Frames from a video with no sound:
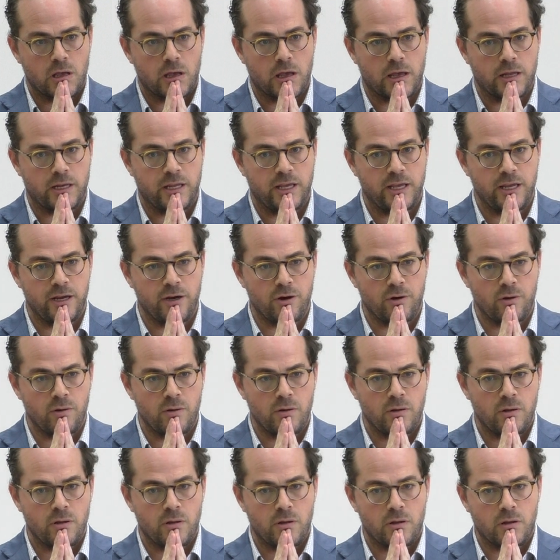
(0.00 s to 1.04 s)
And
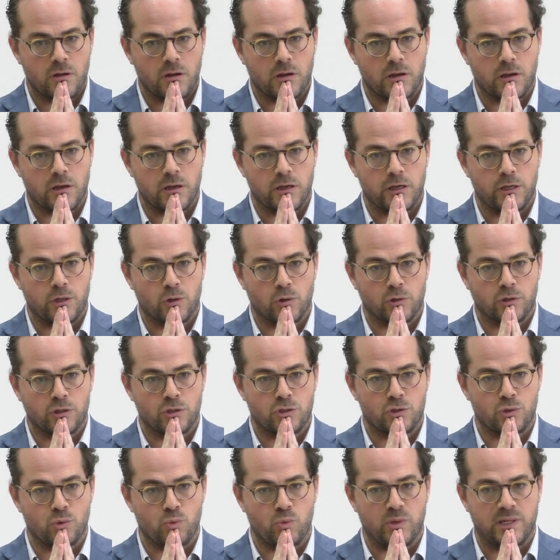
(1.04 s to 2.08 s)
here, in order
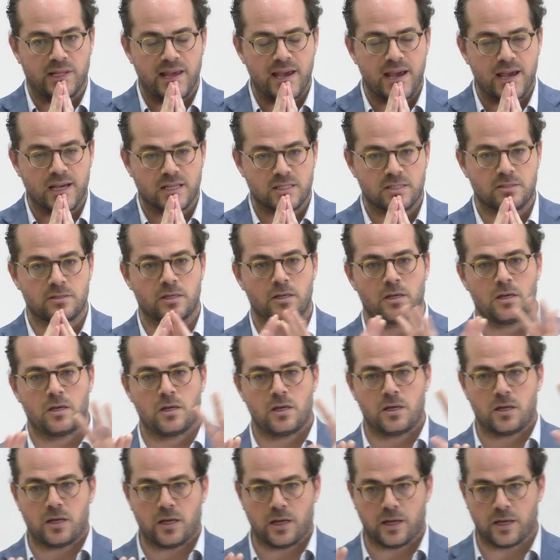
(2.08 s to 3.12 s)
to relax
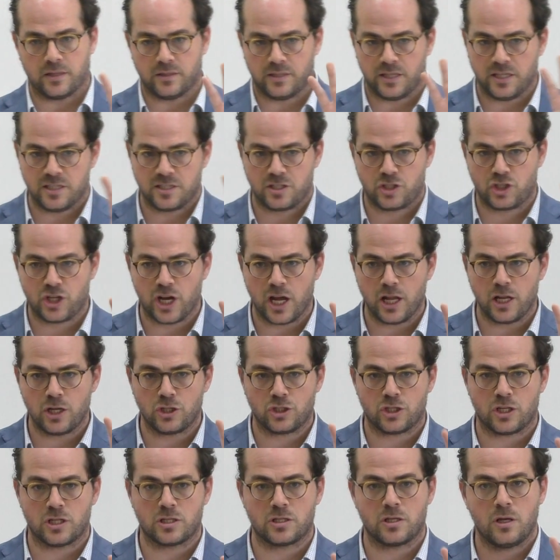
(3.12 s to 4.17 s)
these
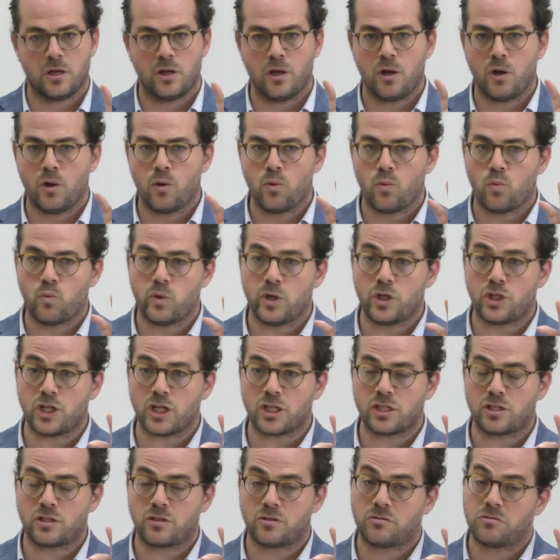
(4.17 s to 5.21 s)
challenges, we
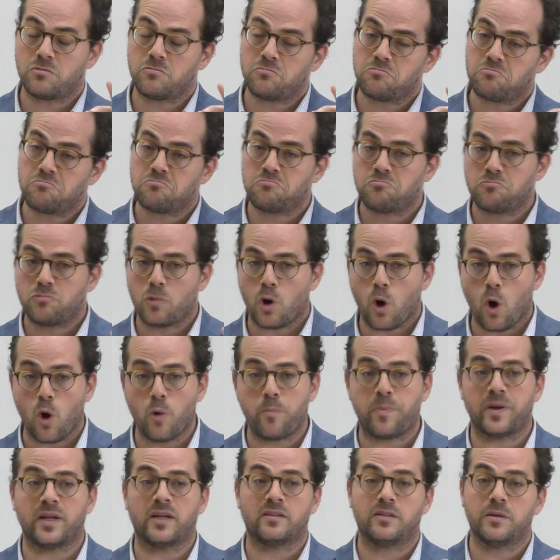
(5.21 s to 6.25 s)
just
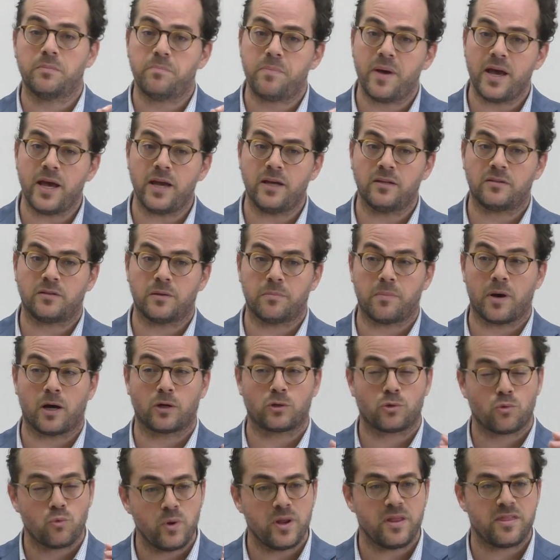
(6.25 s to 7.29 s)
open a debate
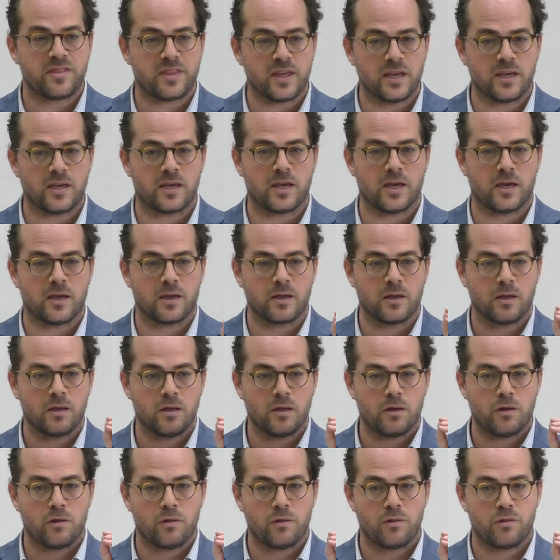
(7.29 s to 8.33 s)
about rethinking
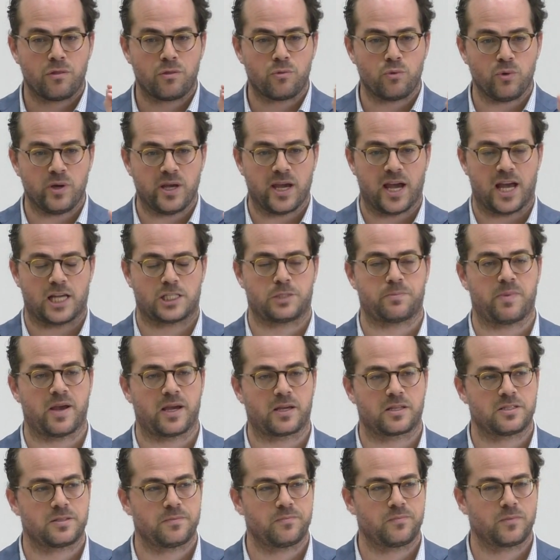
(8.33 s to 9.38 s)
3
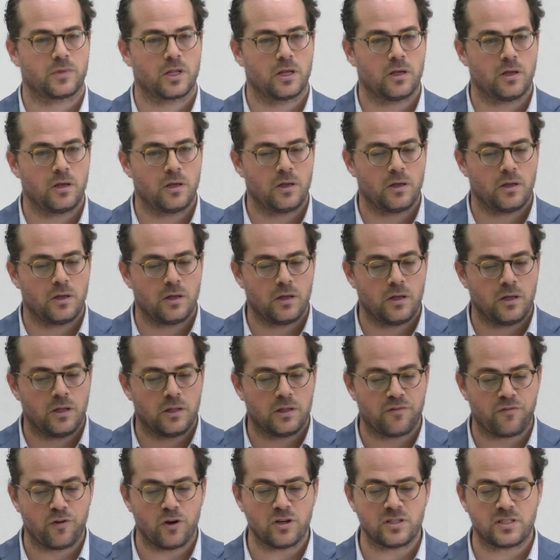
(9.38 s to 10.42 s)
aspects.
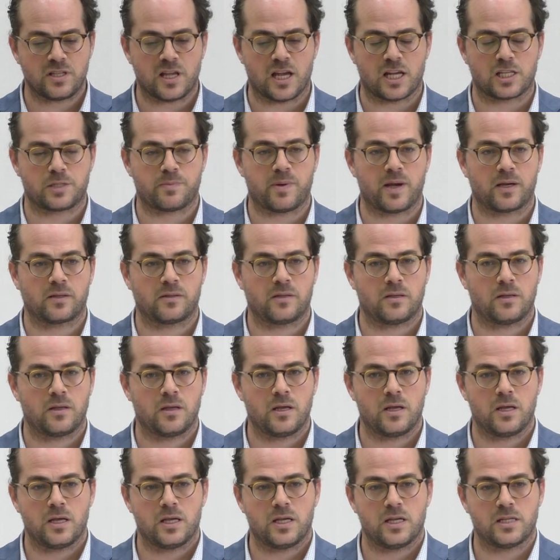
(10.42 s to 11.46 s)
The first aspect
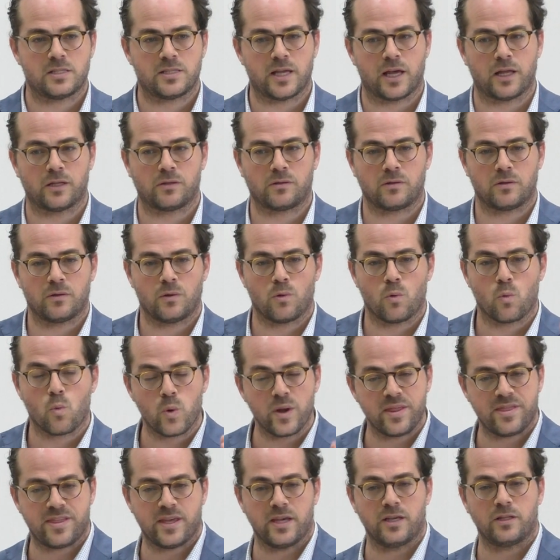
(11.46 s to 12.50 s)
is that
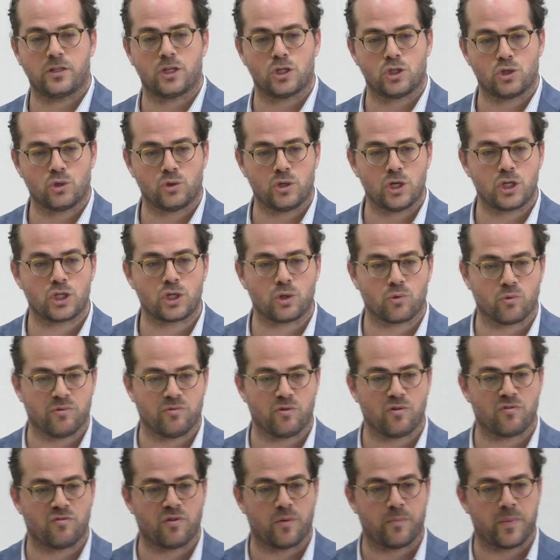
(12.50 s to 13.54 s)
we think the judicial
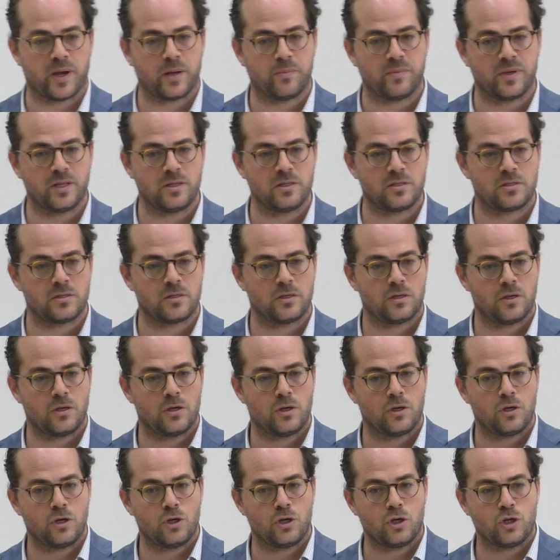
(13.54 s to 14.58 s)
review of amendments
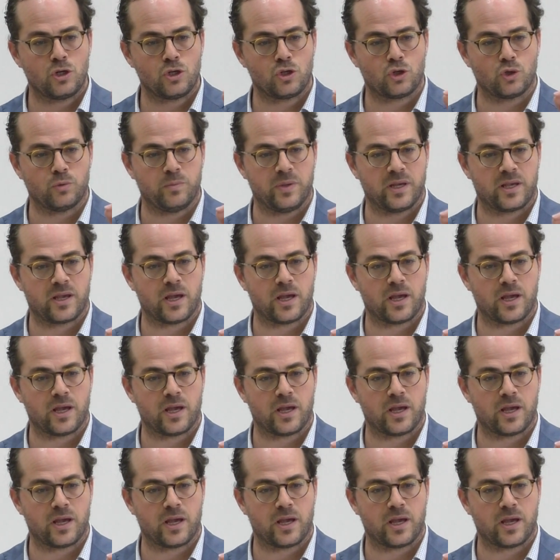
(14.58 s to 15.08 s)
should be